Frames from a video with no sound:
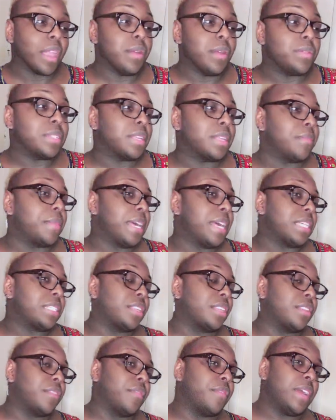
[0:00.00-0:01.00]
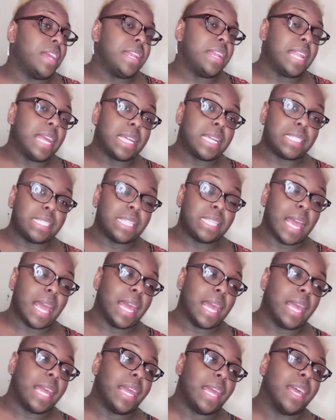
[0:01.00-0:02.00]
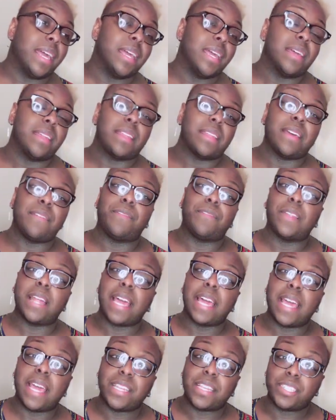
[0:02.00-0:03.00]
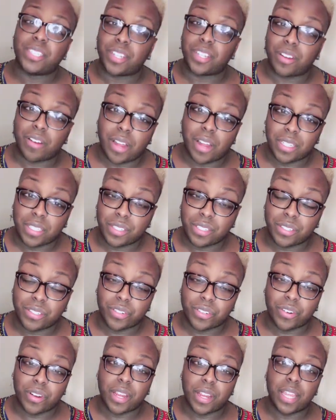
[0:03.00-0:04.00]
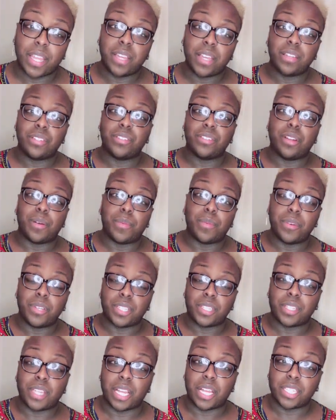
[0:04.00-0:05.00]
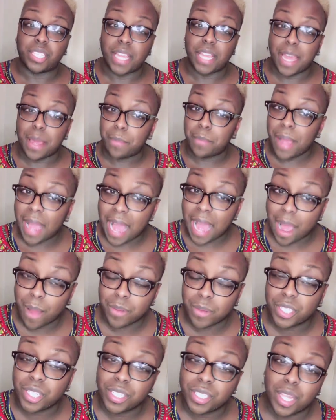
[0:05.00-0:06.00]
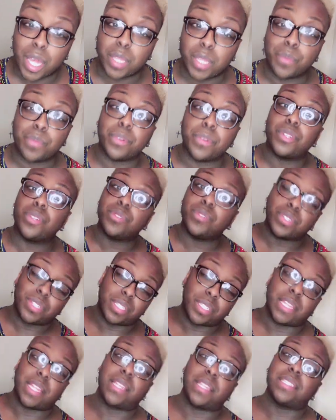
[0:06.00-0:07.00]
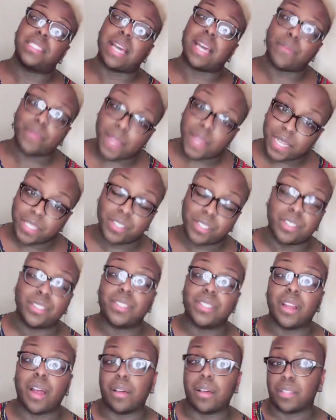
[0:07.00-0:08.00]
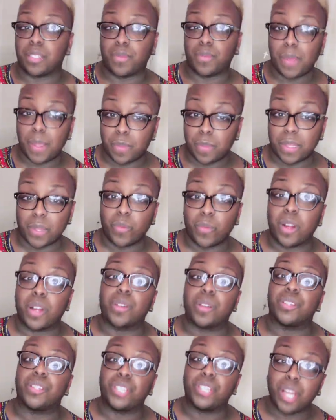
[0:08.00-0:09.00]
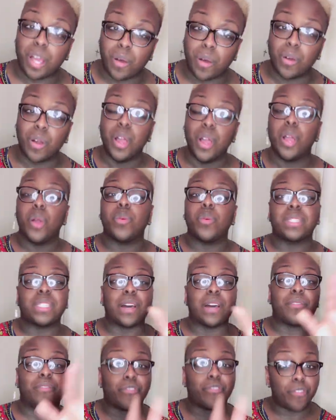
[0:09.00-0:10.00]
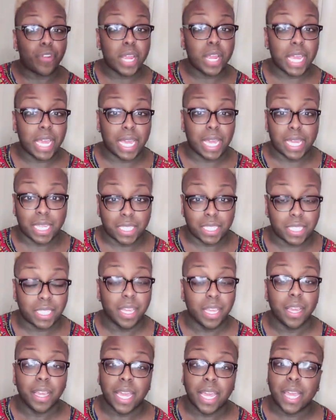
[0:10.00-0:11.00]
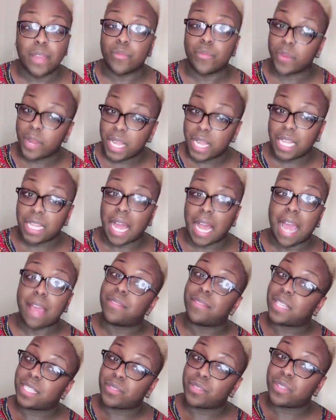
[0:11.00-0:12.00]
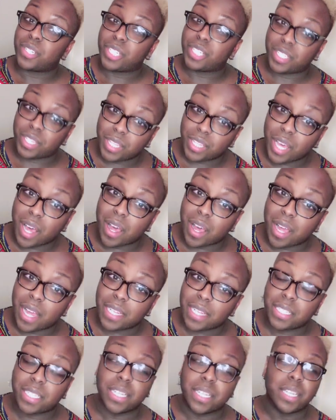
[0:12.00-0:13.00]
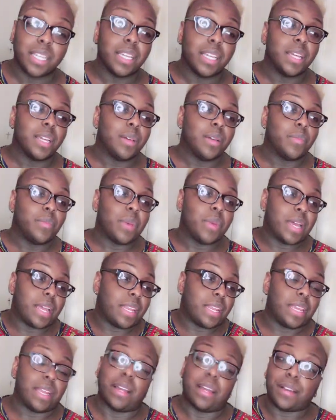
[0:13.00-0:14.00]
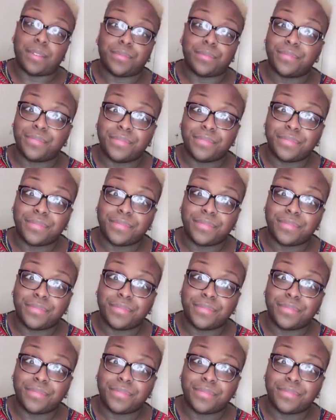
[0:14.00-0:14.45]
It was a mess. So the very next day, they flashed across the screen because, you know, Porsha thought she had power. She thought the producers and the directors and all those people that work on the show was her friends in real life. That's what she thought. But, you know,